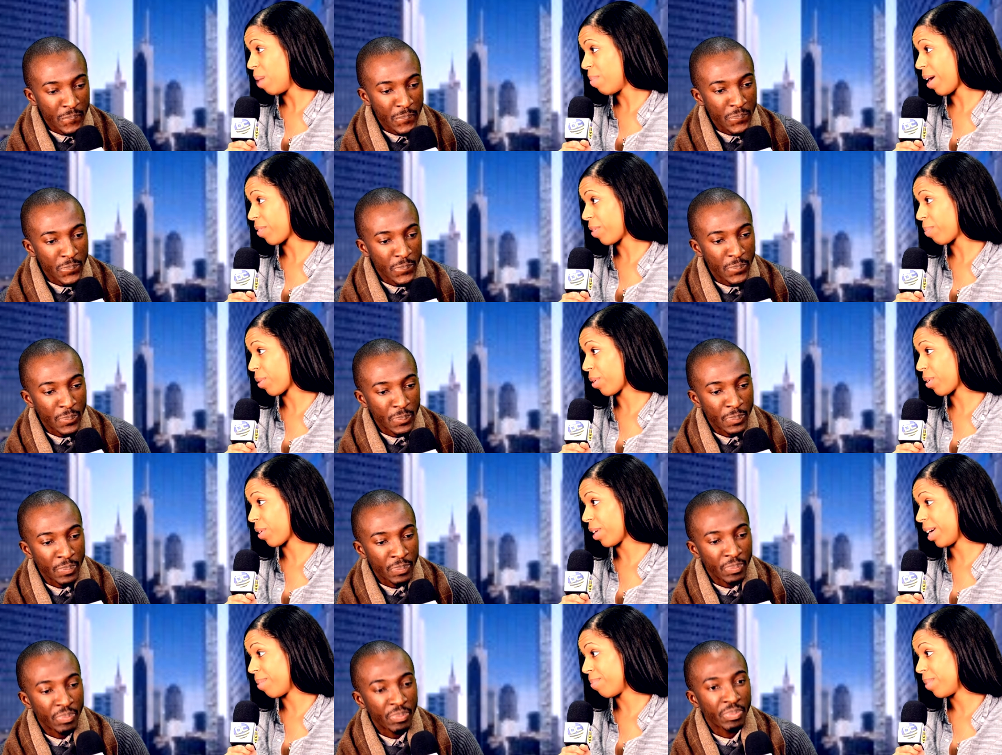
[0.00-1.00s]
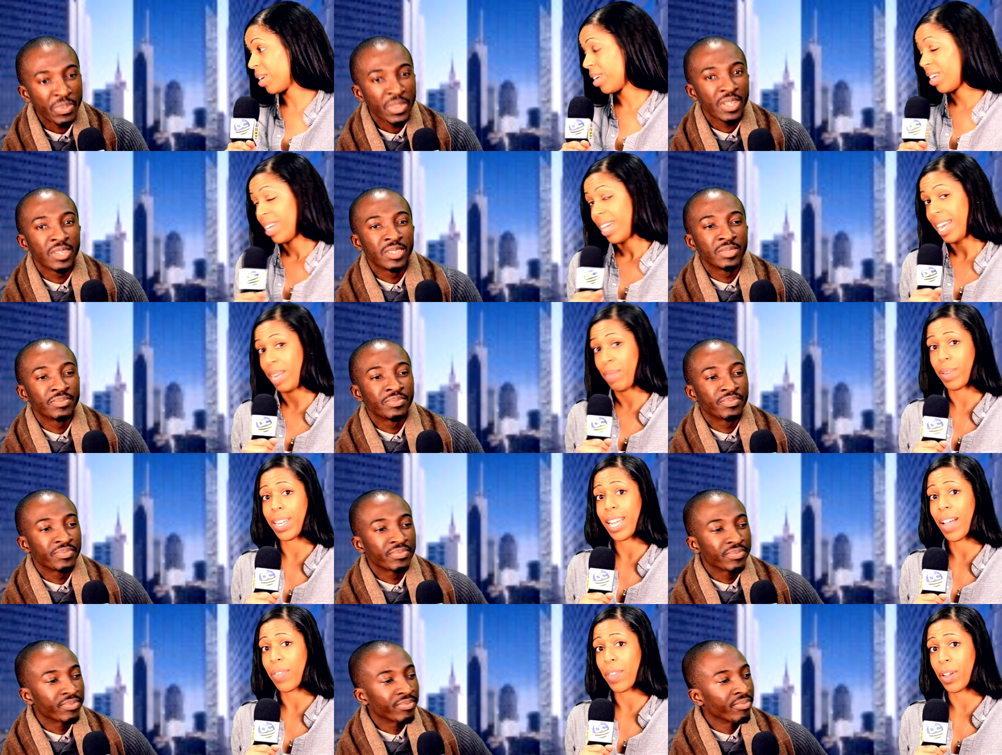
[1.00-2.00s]
Speaker 1: about the program.
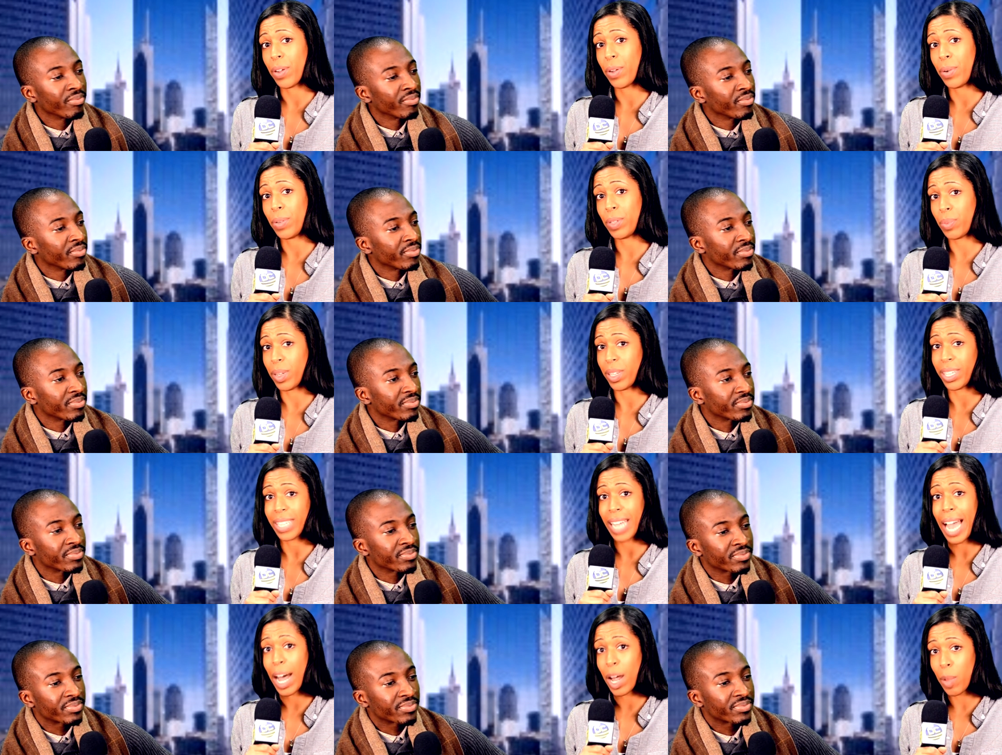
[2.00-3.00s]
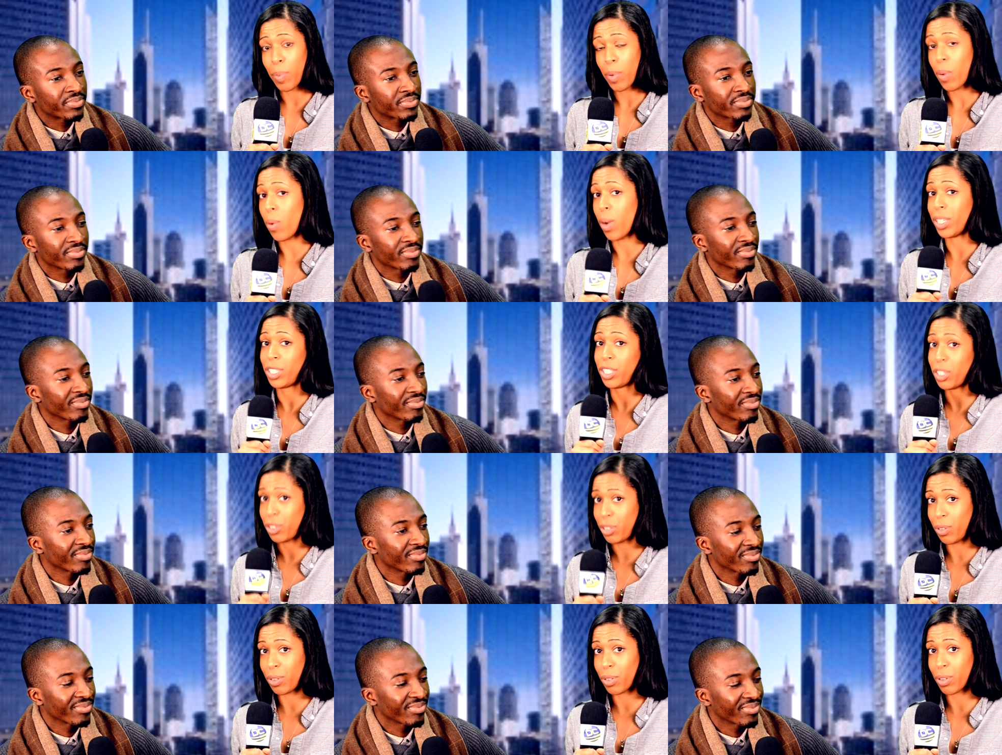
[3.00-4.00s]
Anybody out there who is willing to help, wants to
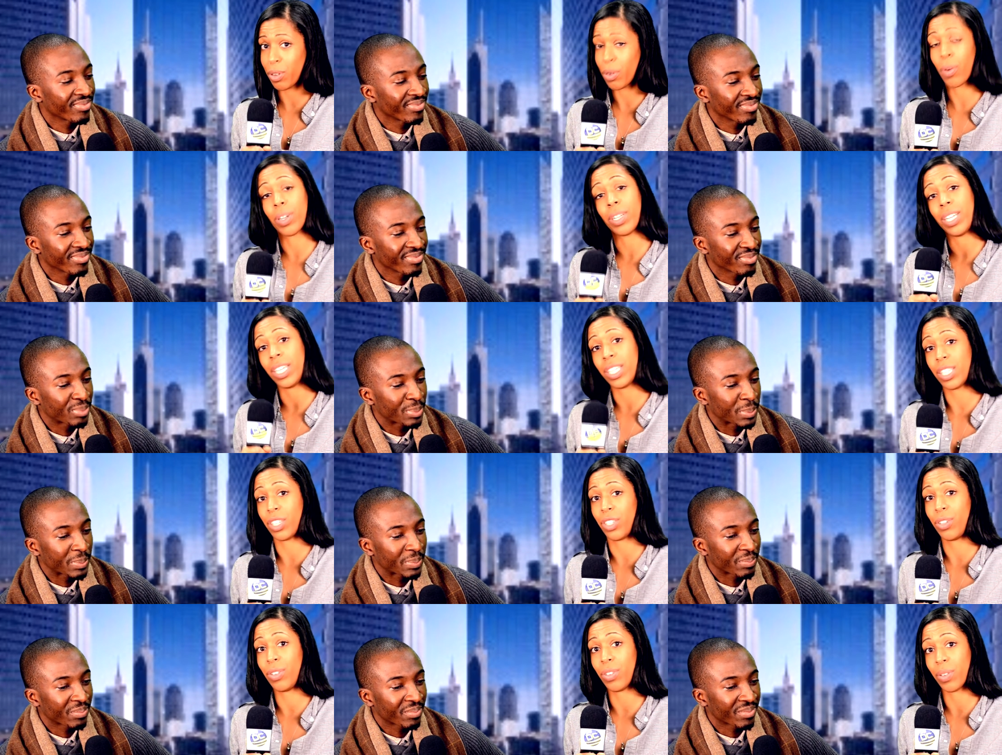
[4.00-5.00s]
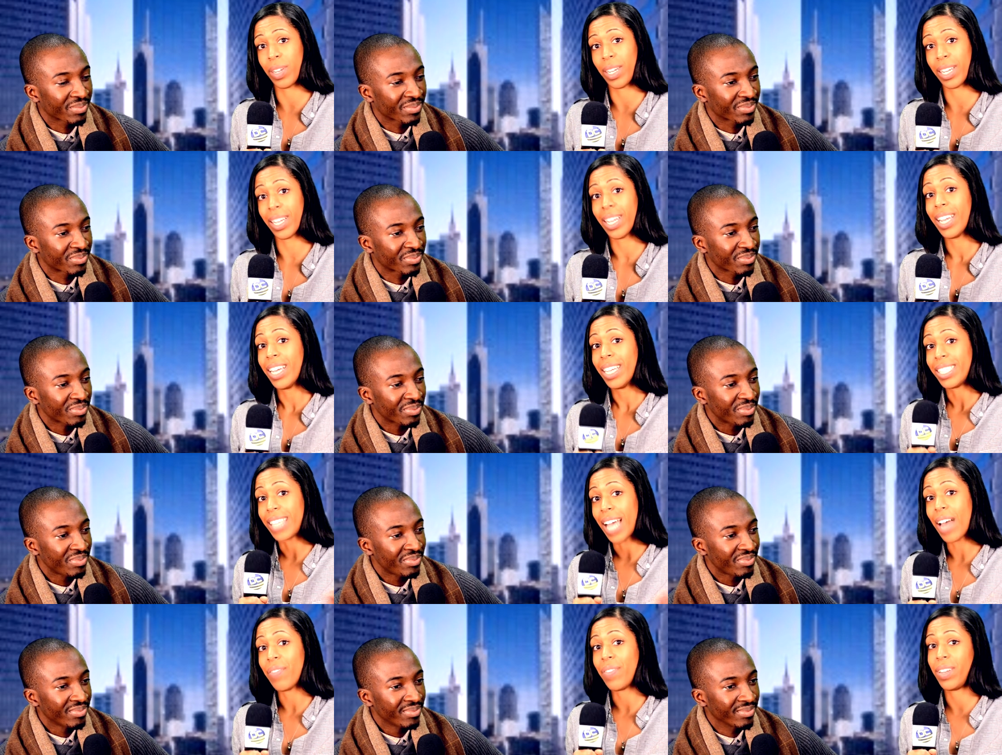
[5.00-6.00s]
tutor, or needs the tutoring,
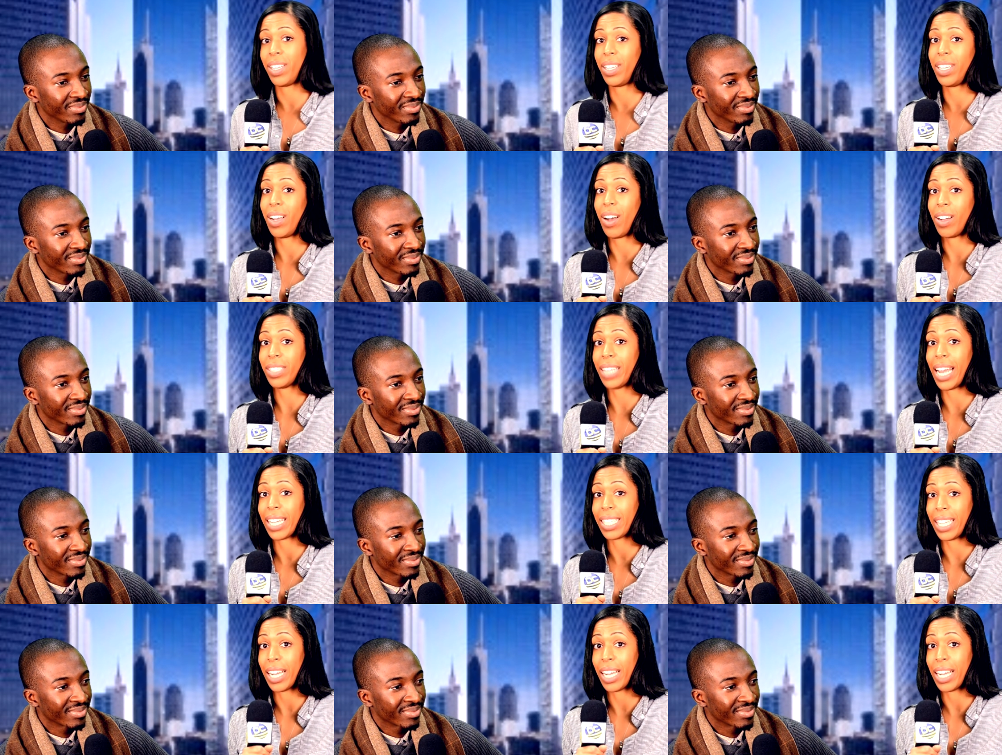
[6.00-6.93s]
definitely contact